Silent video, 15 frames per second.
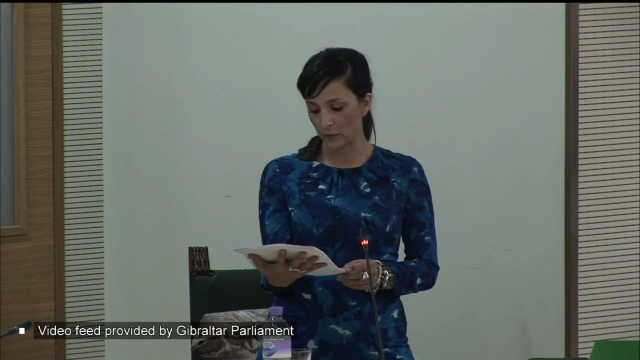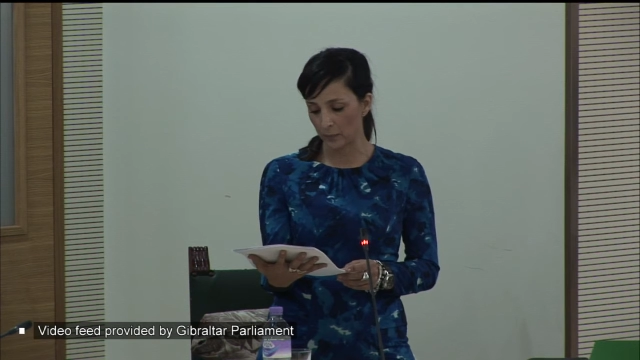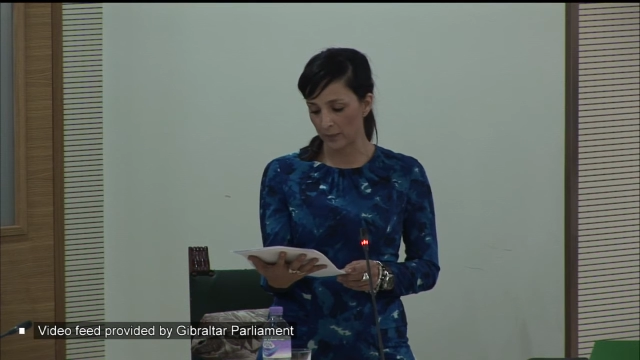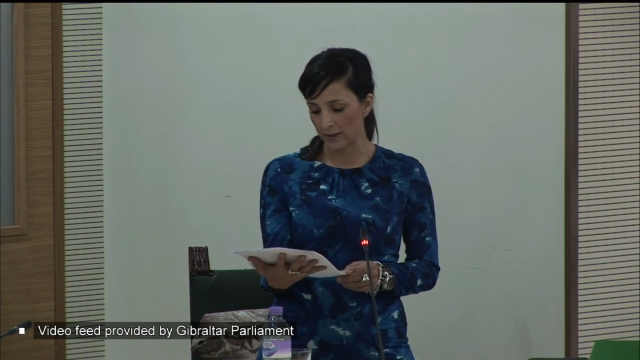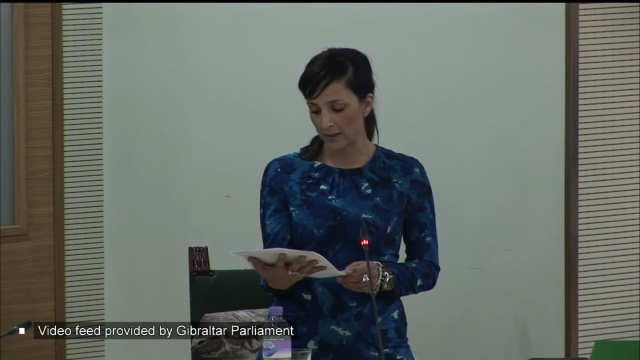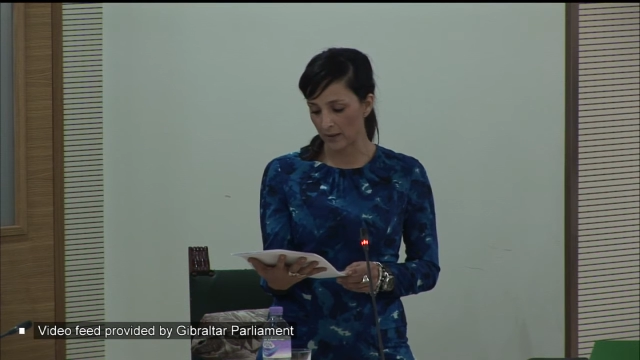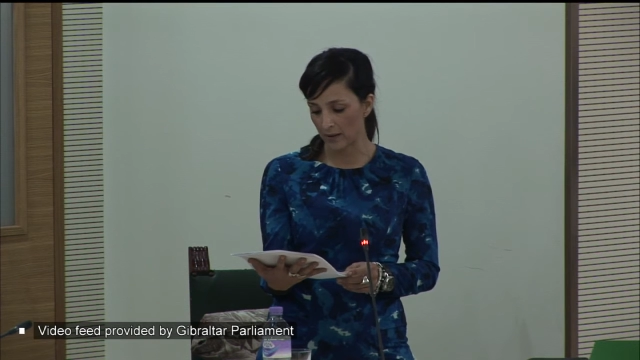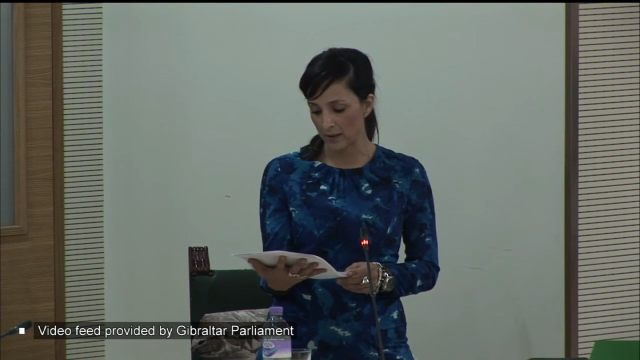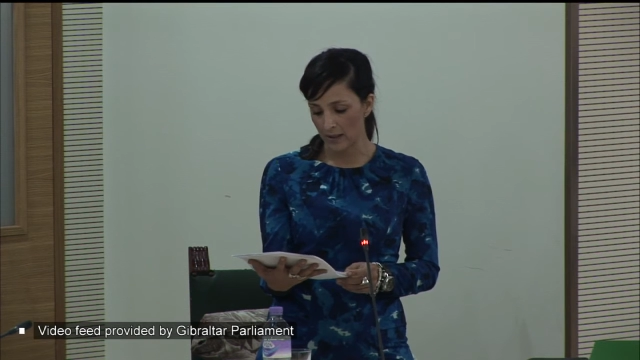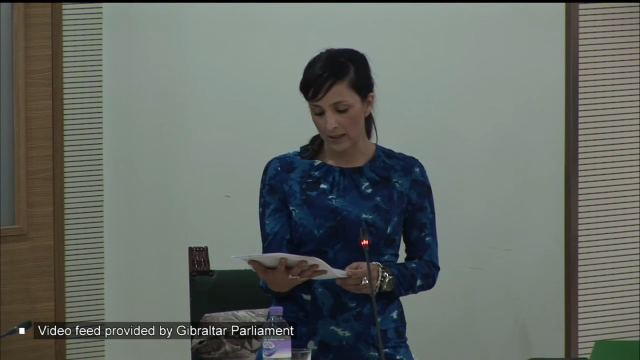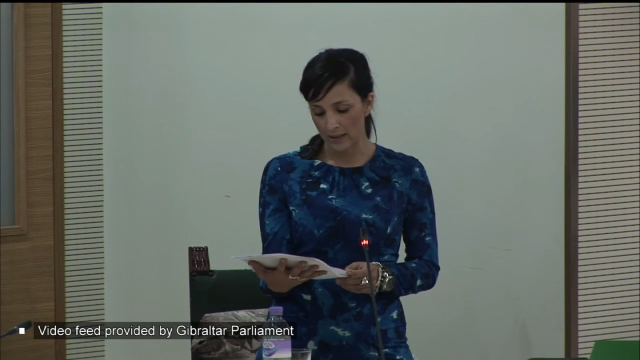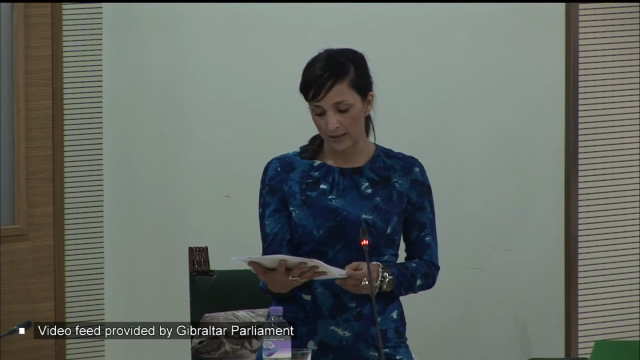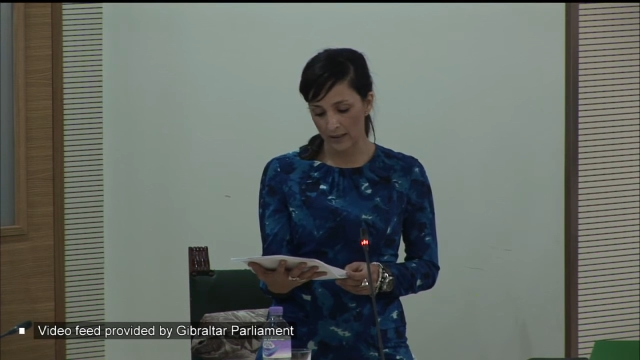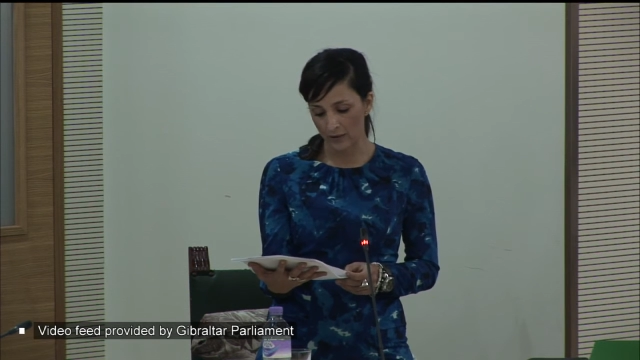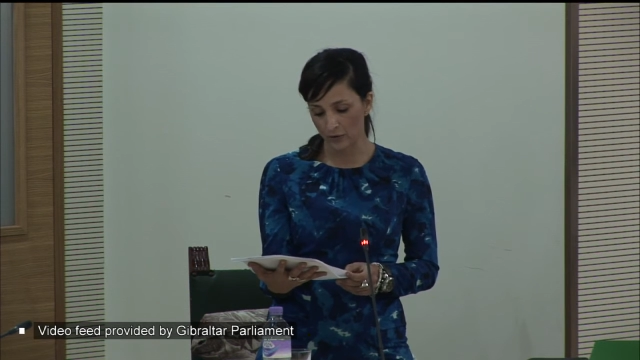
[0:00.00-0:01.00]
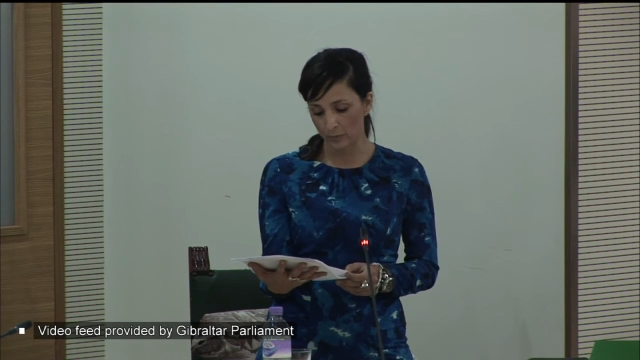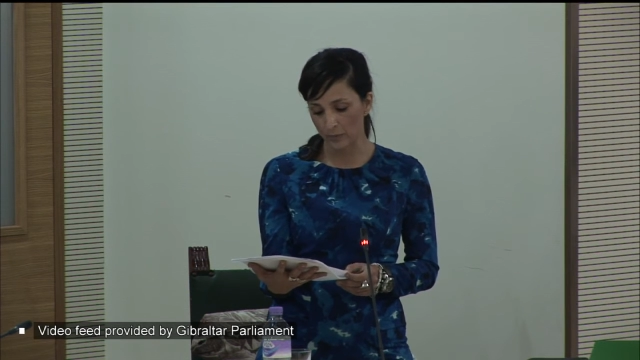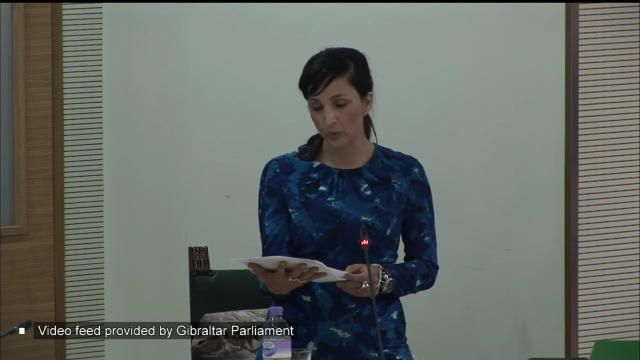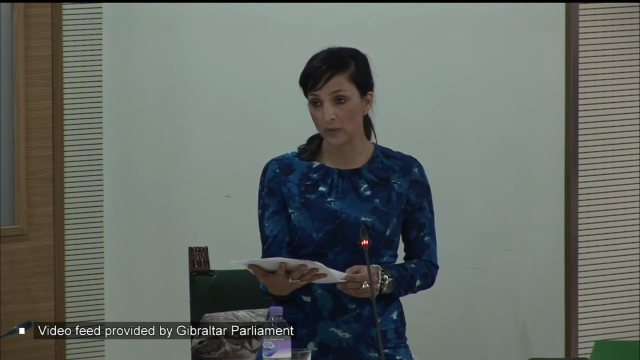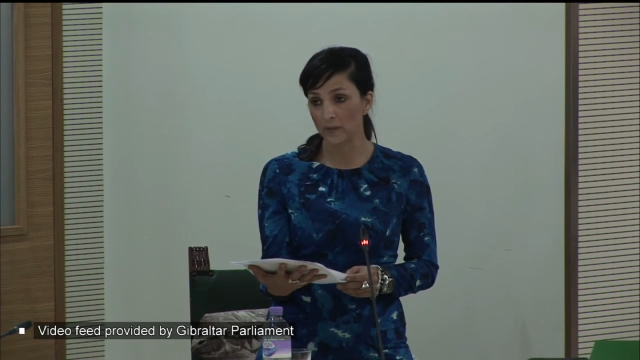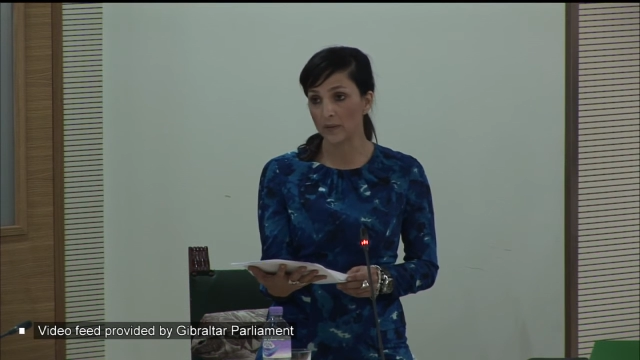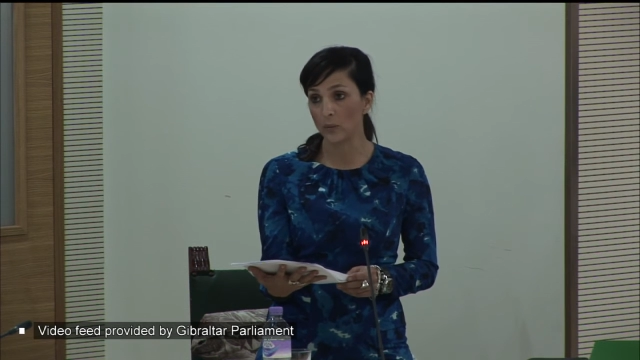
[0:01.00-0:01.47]
Speaker, that
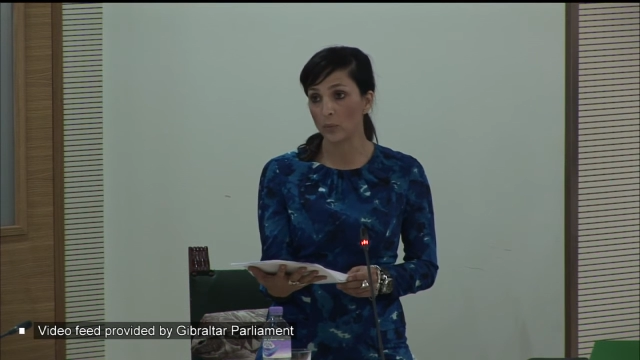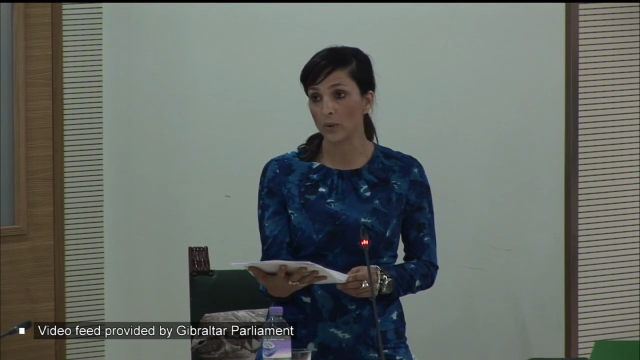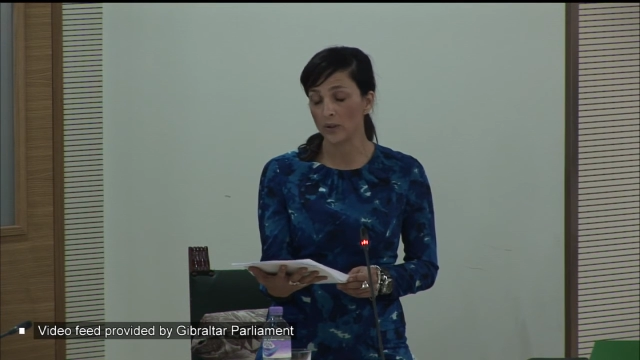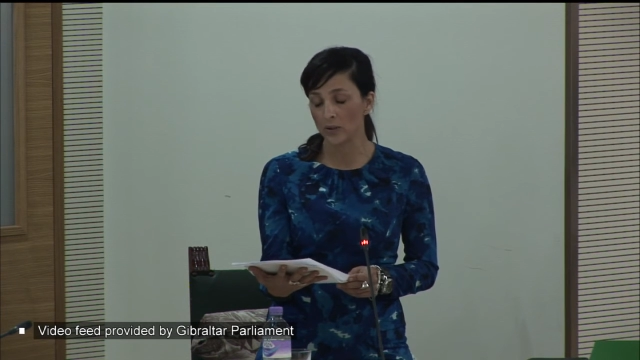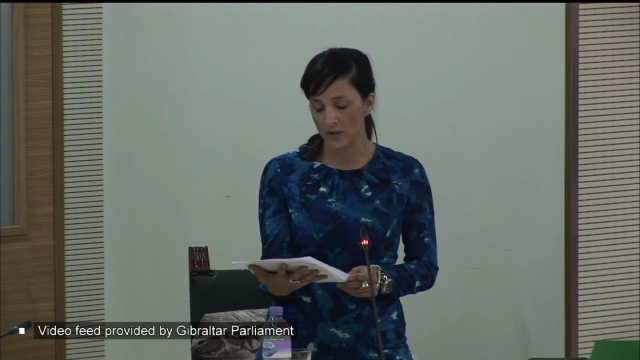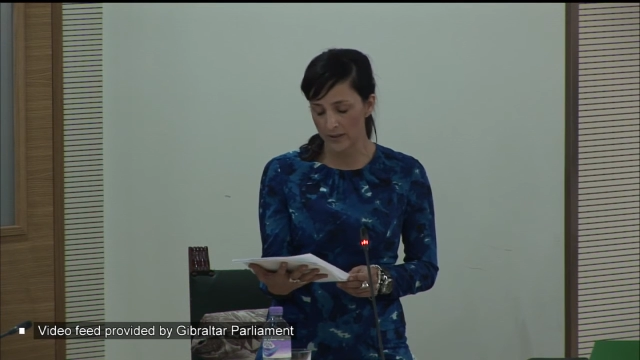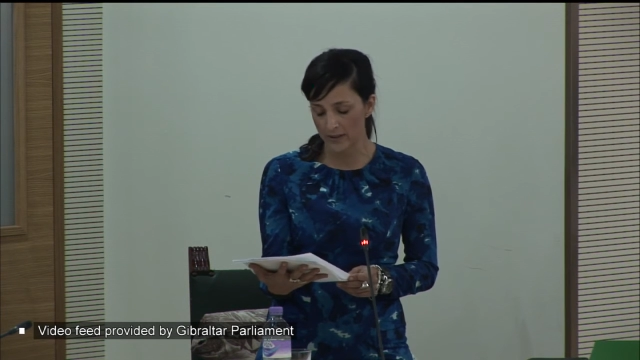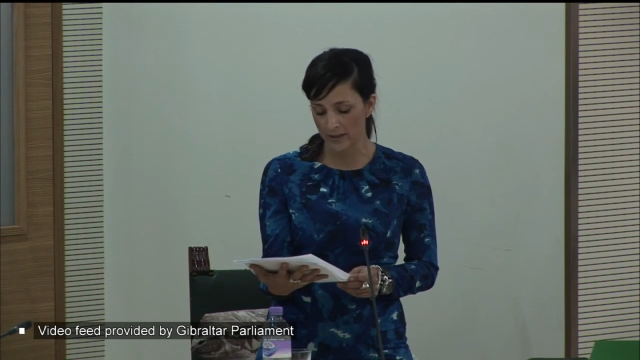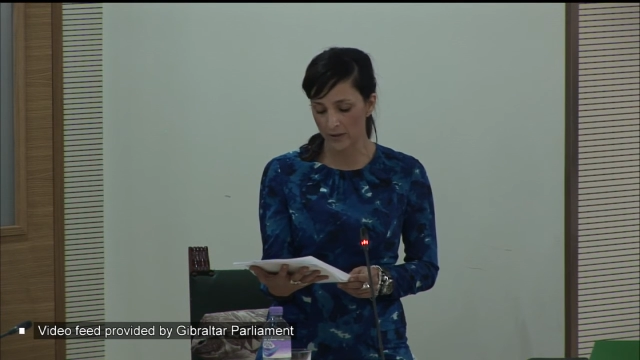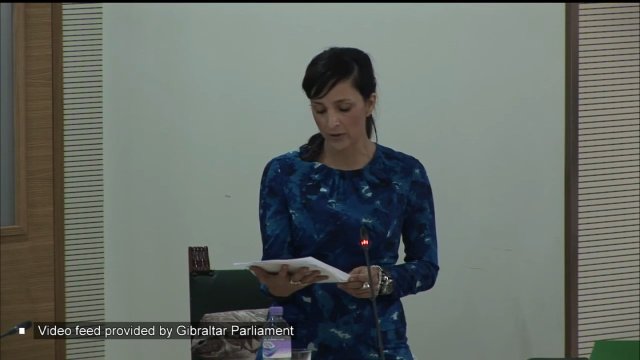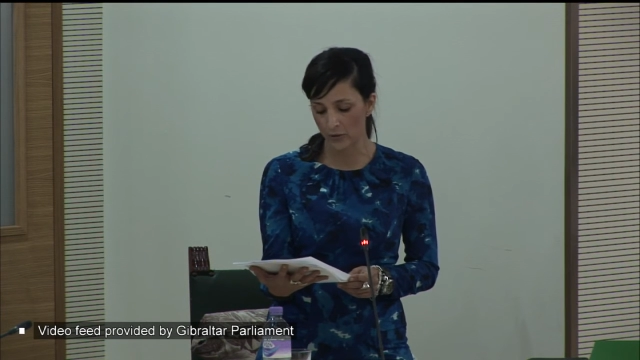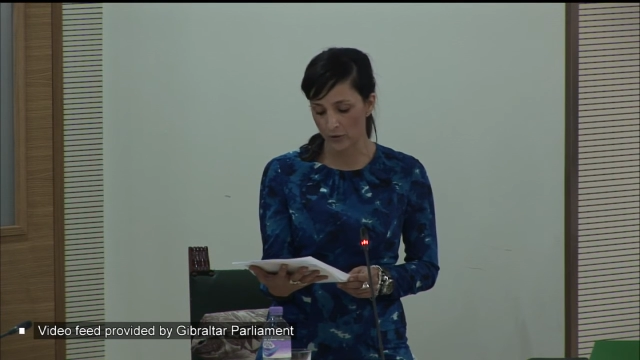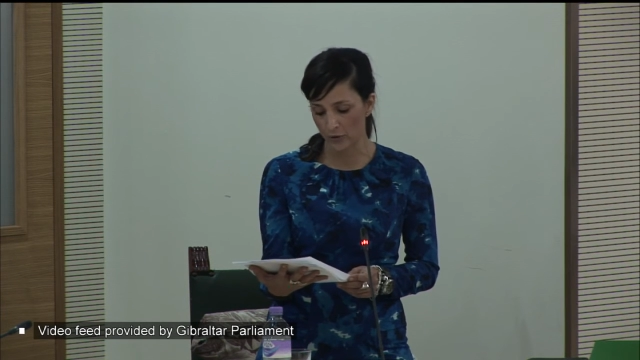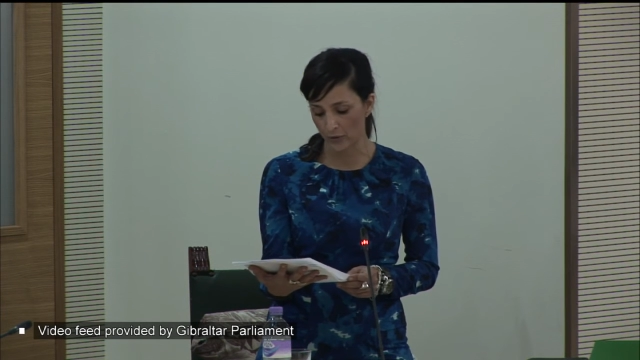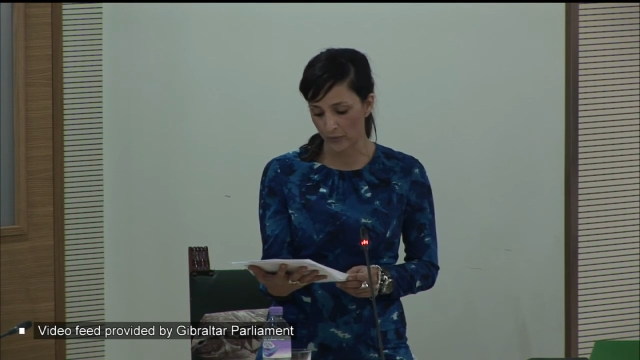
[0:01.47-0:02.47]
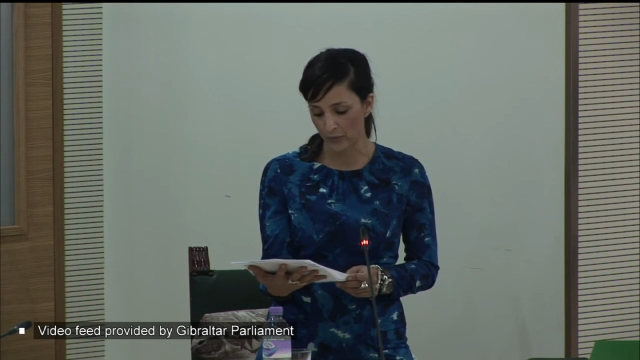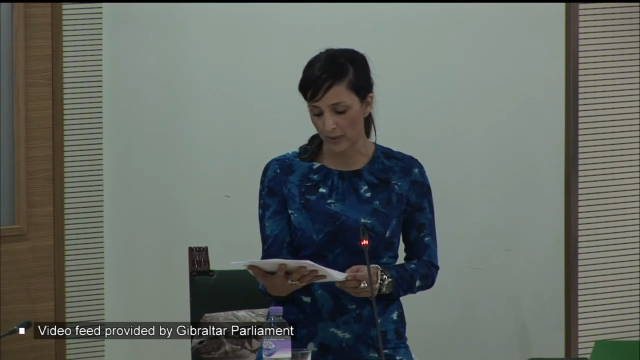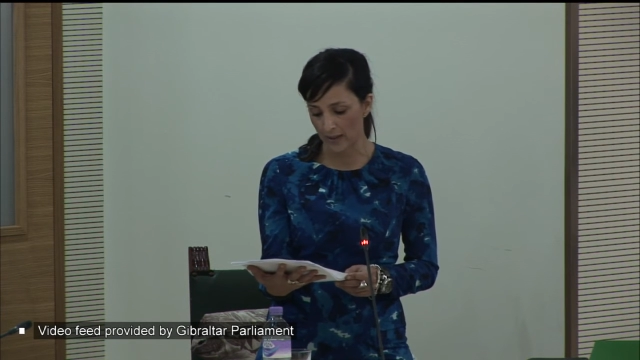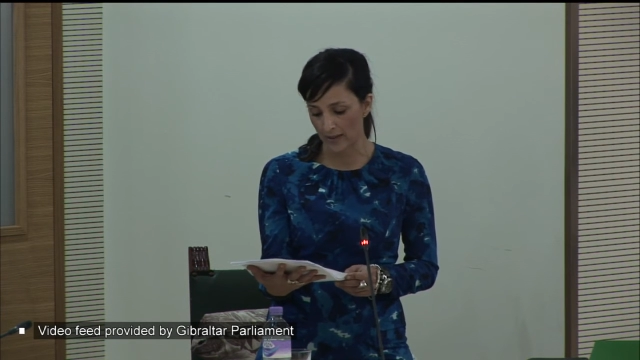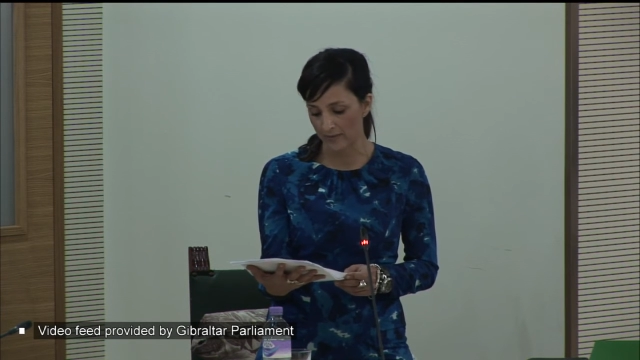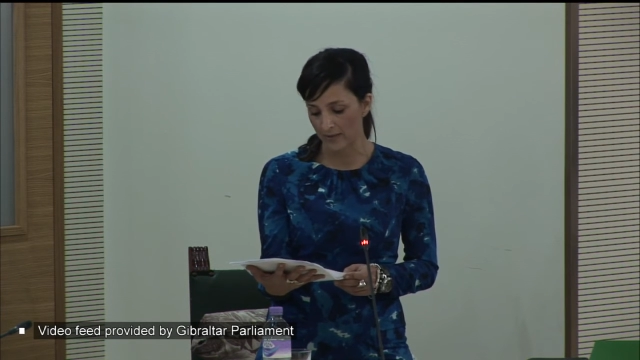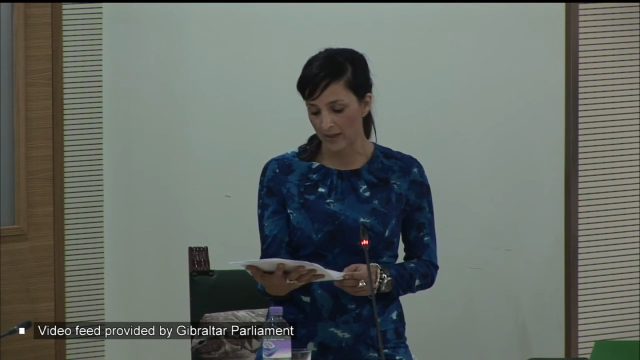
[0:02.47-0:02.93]
Gibraltar will continue to
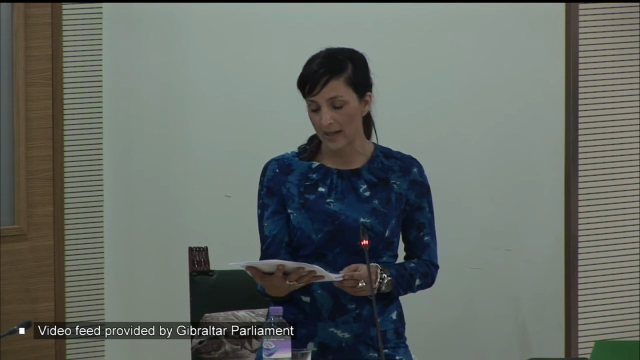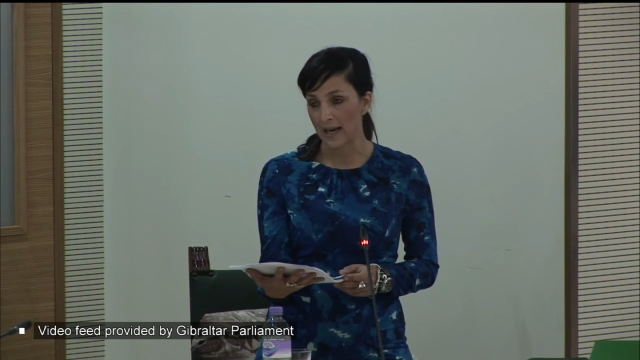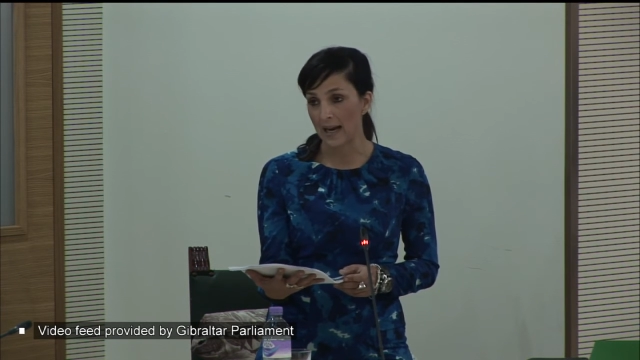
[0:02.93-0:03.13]
thrive